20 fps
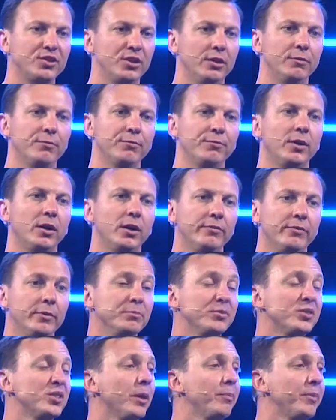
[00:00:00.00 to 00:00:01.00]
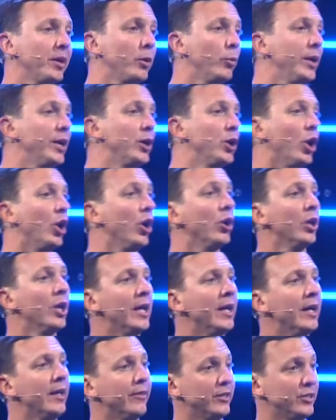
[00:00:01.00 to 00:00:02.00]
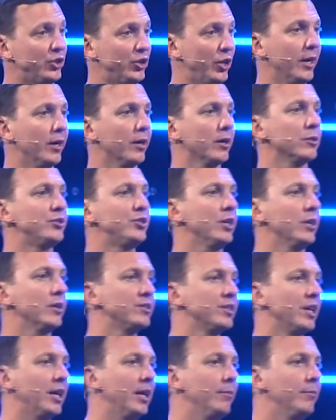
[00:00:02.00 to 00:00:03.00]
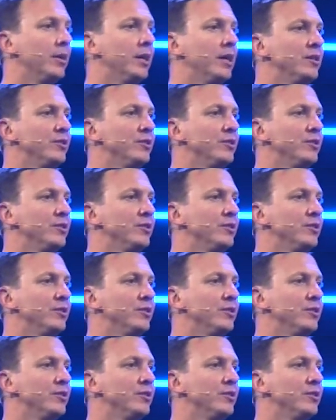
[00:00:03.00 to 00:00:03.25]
in front of Him, something we call the chair, chair time.